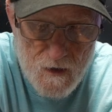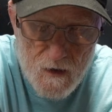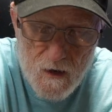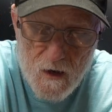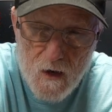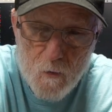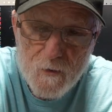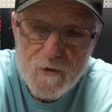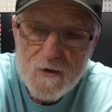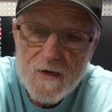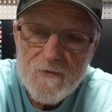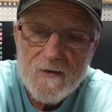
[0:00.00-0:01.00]
when
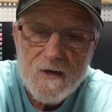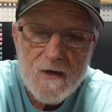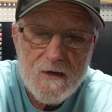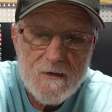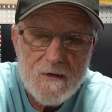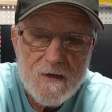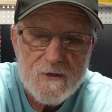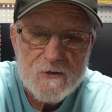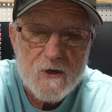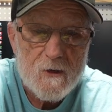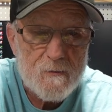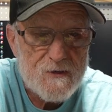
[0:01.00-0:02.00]
you get the gun, it's
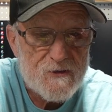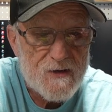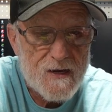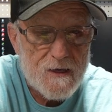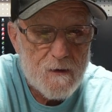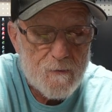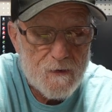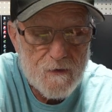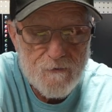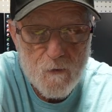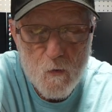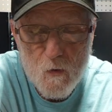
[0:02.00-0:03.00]
going to be set up
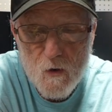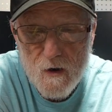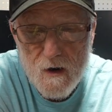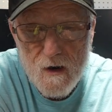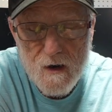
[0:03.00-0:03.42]
for